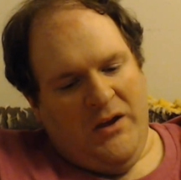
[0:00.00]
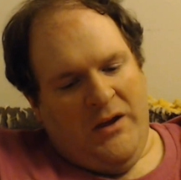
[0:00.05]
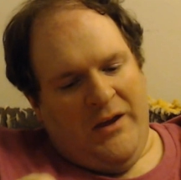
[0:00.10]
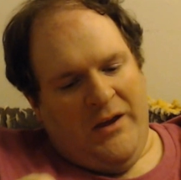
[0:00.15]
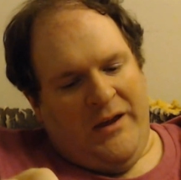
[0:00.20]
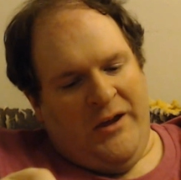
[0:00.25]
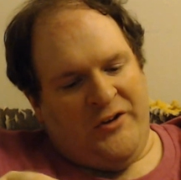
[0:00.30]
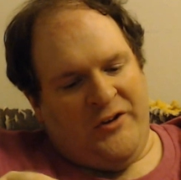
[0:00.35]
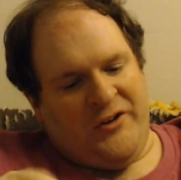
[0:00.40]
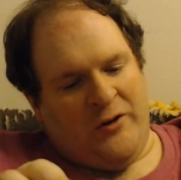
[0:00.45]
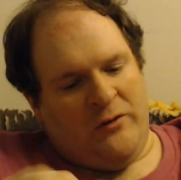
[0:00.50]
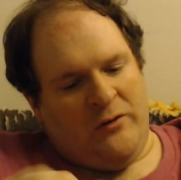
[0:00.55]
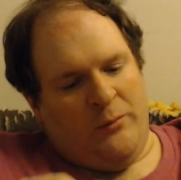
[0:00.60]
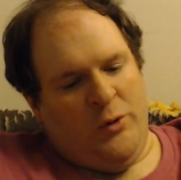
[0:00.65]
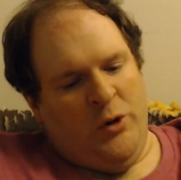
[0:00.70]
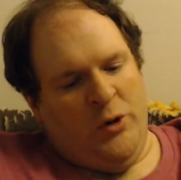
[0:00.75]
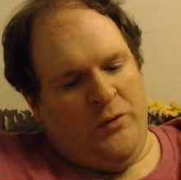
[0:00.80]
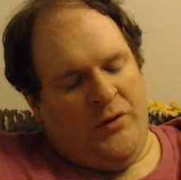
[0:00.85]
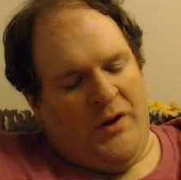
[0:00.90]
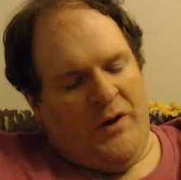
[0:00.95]
He shall
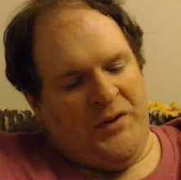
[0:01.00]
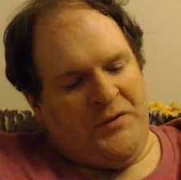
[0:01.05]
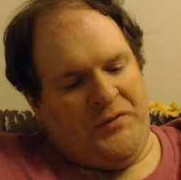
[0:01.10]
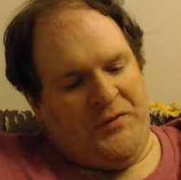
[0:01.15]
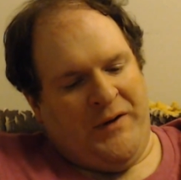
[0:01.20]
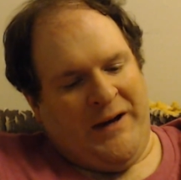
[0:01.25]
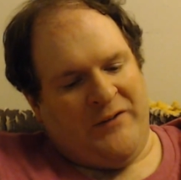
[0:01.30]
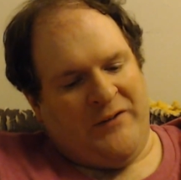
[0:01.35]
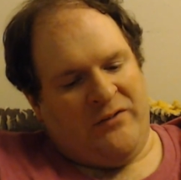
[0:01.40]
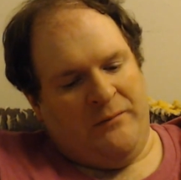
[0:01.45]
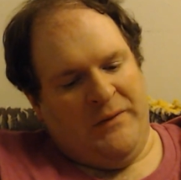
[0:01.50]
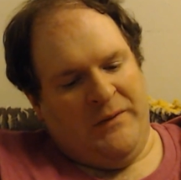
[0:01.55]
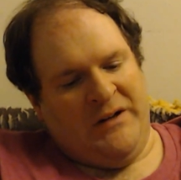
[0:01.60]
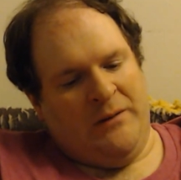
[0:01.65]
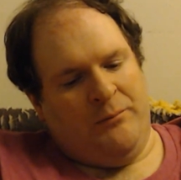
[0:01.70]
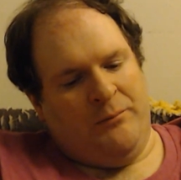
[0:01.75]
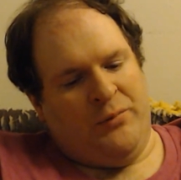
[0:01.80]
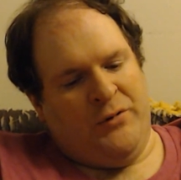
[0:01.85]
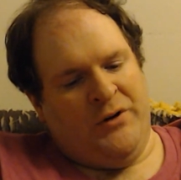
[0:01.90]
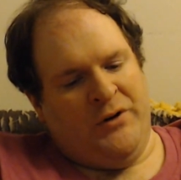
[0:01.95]
remove all the fat from it
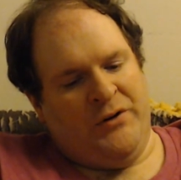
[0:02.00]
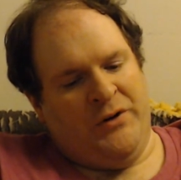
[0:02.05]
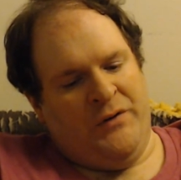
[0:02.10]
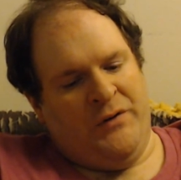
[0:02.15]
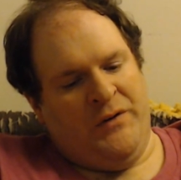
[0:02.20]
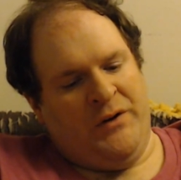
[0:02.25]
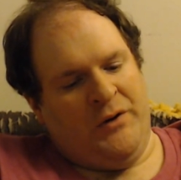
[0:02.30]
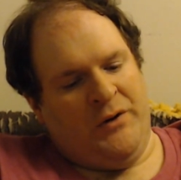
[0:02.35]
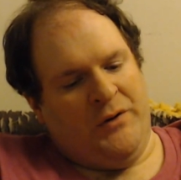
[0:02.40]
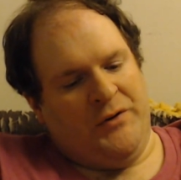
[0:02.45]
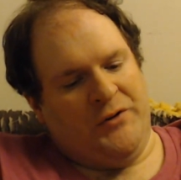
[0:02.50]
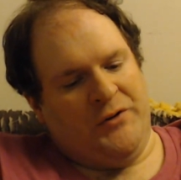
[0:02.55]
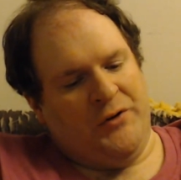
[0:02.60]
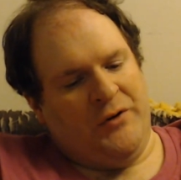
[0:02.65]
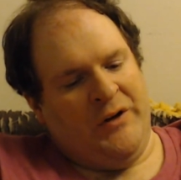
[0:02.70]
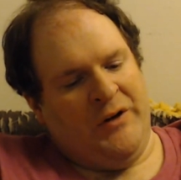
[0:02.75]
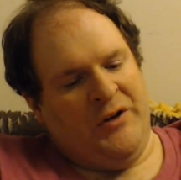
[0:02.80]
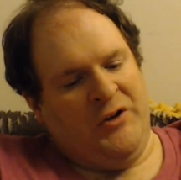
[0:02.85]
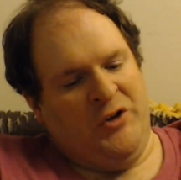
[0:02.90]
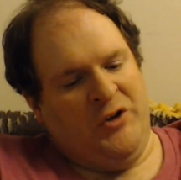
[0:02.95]
and burn it on the
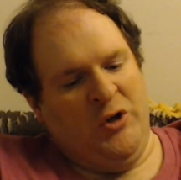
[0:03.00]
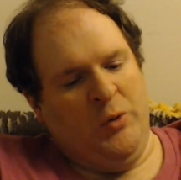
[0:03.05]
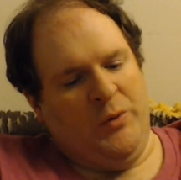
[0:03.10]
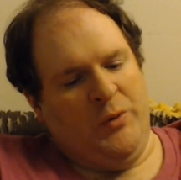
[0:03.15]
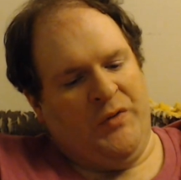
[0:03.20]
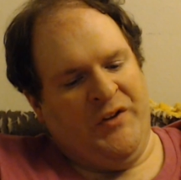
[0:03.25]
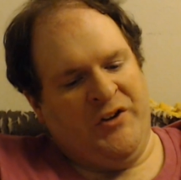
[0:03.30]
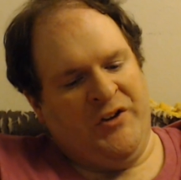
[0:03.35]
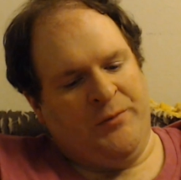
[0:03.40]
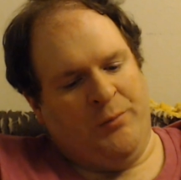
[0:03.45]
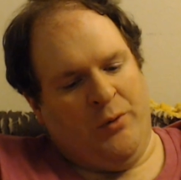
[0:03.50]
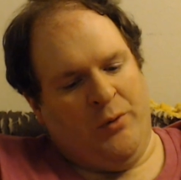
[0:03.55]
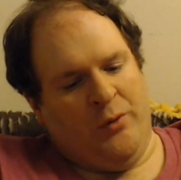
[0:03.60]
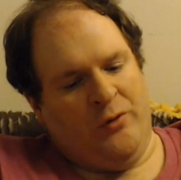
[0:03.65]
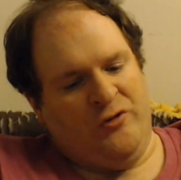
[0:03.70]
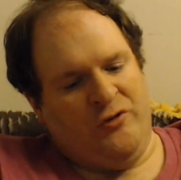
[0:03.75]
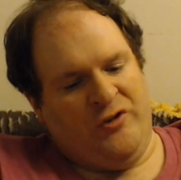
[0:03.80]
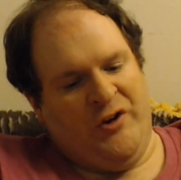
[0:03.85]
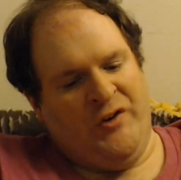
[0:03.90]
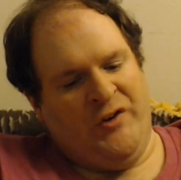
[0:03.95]
altar, and do with this
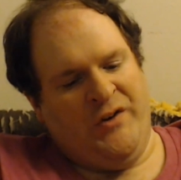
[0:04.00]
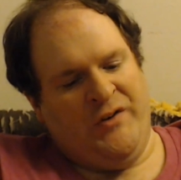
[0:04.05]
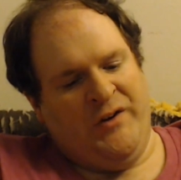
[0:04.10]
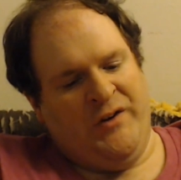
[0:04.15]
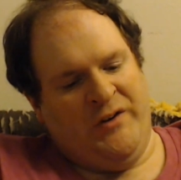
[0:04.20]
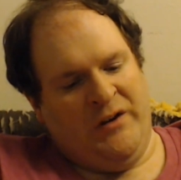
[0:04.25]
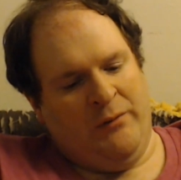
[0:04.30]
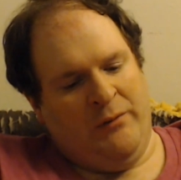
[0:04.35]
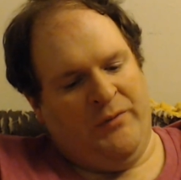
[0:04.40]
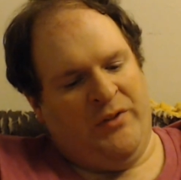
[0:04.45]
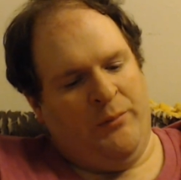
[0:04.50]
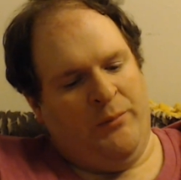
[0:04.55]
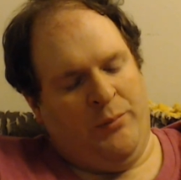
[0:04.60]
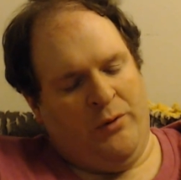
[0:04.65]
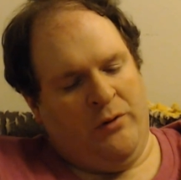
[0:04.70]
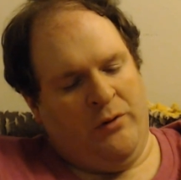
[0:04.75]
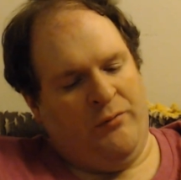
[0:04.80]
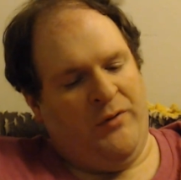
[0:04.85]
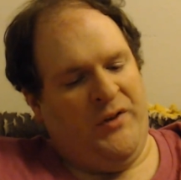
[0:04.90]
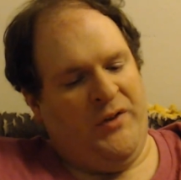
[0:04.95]
bull just as he did with the
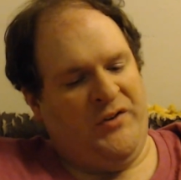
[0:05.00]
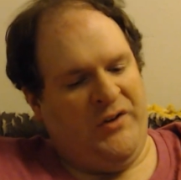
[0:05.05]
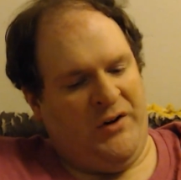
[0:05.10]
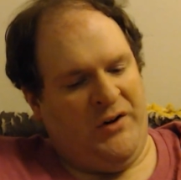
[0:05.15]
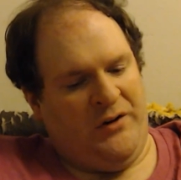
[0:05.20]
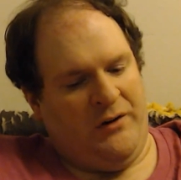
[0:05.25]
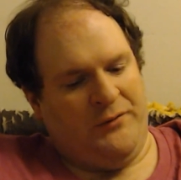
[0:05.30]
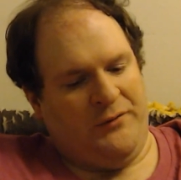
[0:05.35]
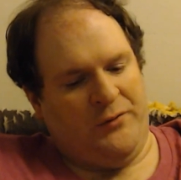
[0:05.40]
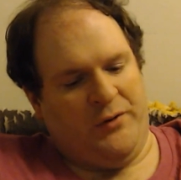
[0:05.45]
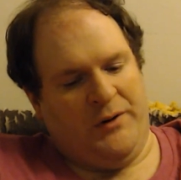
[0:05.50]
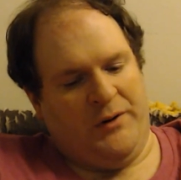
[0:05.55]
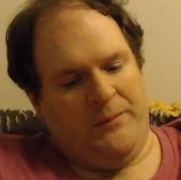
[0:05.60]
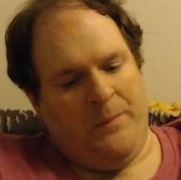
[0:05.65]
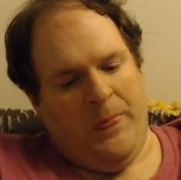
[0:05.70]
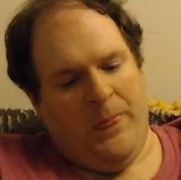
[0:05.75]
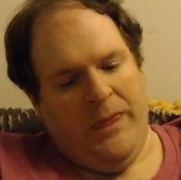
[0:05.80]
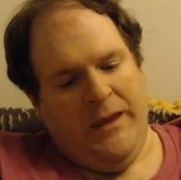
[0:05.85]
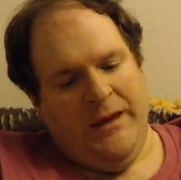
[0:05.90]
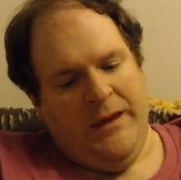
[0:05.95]
bull for the sin offering.
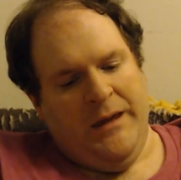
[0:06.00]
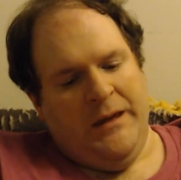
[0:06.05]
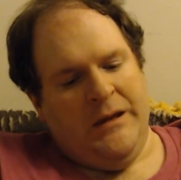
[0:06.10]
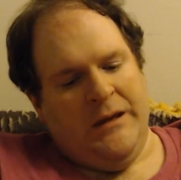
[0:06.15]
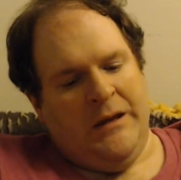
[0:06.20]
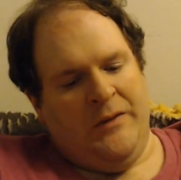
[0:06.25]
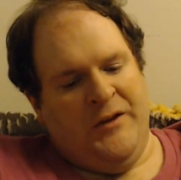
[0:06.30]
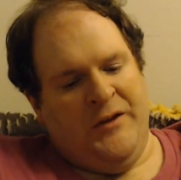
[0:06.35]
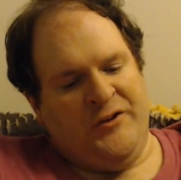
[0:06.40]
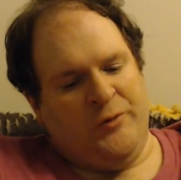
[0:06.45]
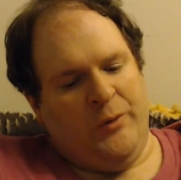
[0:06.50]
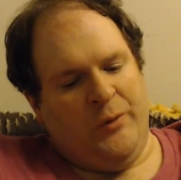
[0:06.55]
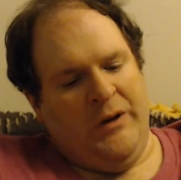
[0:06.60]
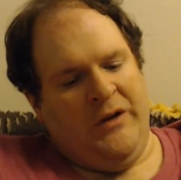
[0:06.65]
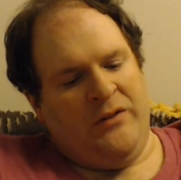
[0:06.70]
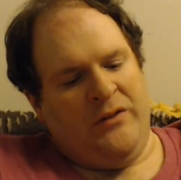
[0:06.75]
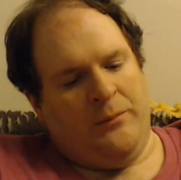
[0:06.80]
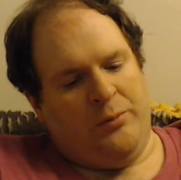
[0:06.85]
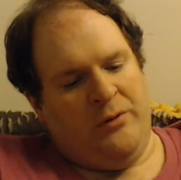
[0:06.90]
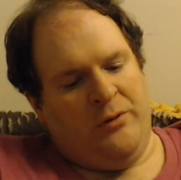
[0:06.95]
In this
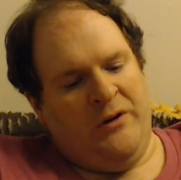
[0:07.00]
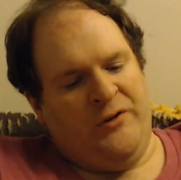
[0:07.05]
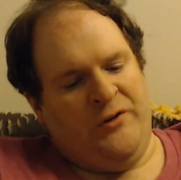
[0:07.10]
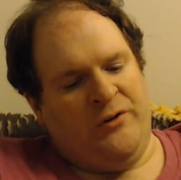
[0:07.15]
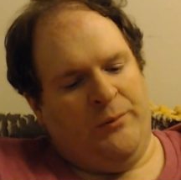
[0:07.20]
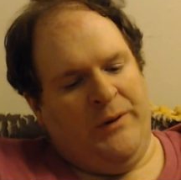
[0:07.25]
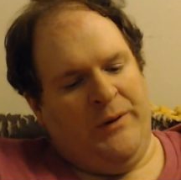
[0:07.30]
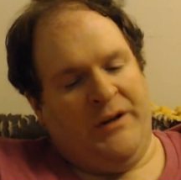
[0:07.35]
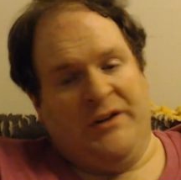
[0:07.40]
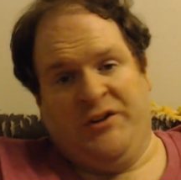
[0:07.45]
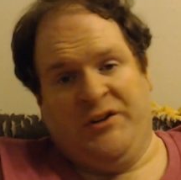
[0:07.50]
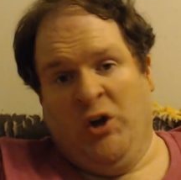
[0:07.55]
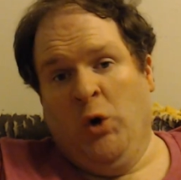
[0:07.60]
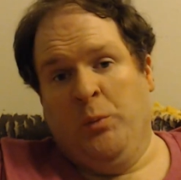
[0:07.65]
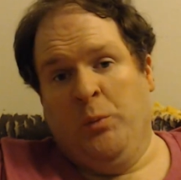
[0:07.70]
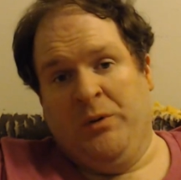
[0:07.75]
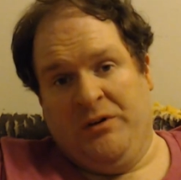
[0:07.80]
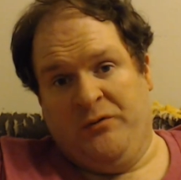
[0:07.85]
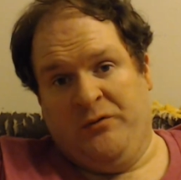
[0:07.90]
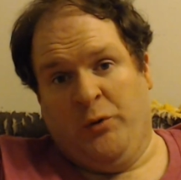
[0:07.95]
way the priest will make
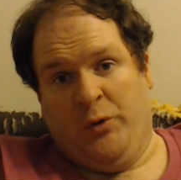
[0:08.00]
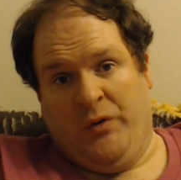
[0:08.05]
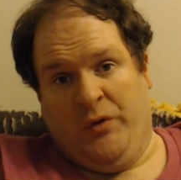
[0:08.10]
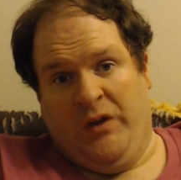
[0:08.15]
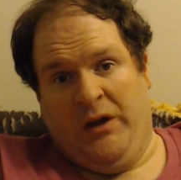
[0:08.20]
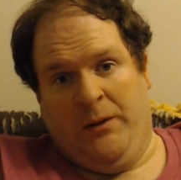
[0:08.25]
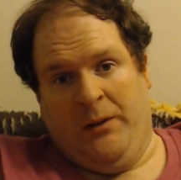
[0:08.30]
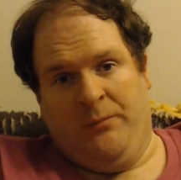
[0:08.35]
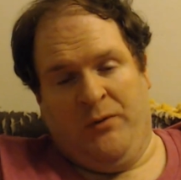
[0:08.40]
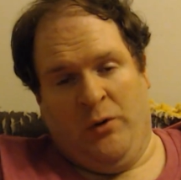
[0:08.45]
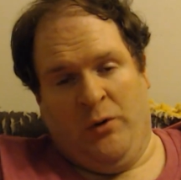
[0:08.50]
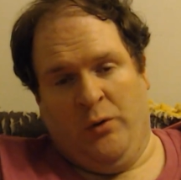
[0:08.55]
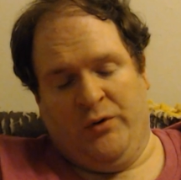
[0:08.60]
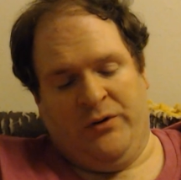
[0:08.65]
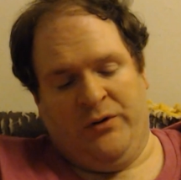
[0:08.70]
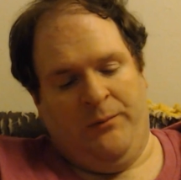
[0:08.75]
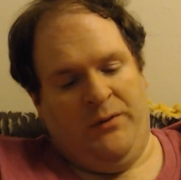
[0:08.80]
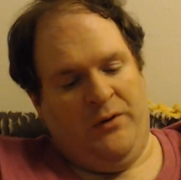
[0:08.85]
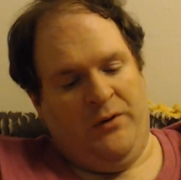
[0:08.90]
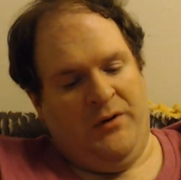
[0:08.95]
atonement for them, the whole
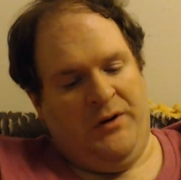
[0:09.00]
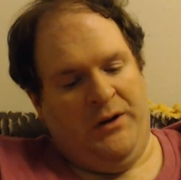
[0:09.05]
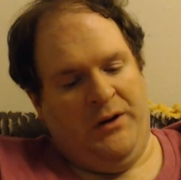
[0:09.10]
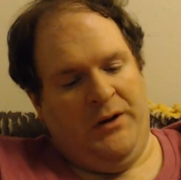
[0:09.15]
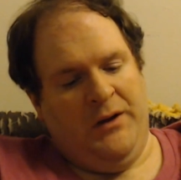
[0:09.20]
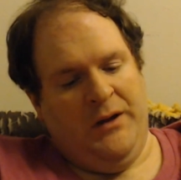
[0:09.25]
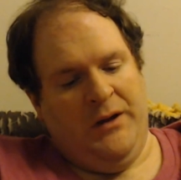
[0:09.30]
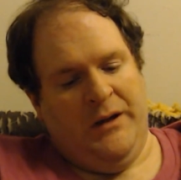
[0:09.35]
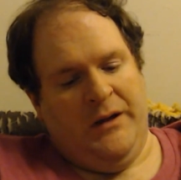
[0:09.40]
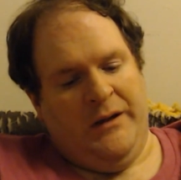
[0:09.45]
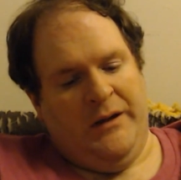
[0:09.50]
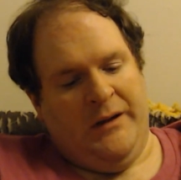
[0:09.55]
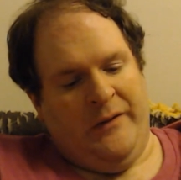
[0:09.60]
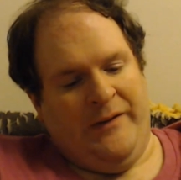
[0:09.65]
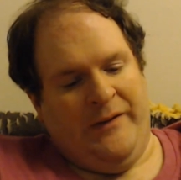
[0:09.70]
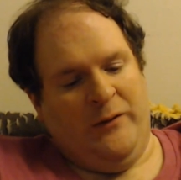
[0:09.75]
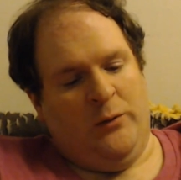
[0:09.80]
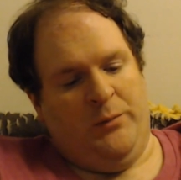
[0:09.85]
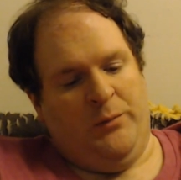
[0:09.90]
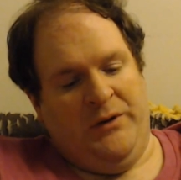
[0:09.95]
community, and
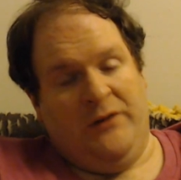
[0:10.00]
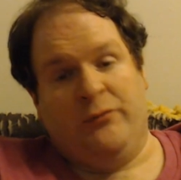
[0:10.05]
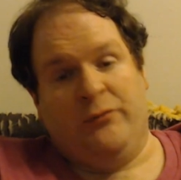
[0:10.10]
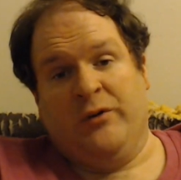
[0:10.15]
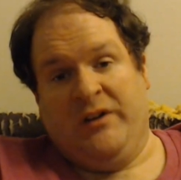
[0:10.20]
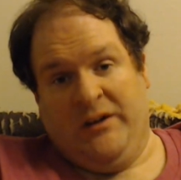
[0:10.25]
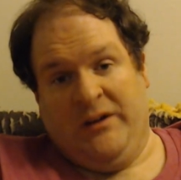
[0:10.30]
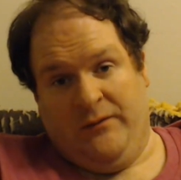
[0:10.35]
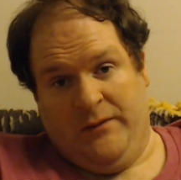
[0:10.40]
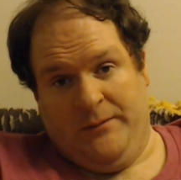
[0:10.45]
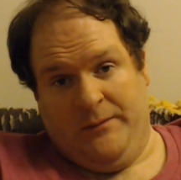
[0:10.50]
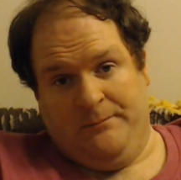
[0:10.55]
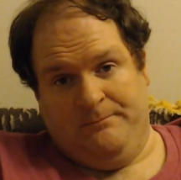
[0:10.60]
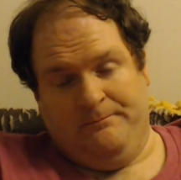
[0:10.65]
they will be forgiven.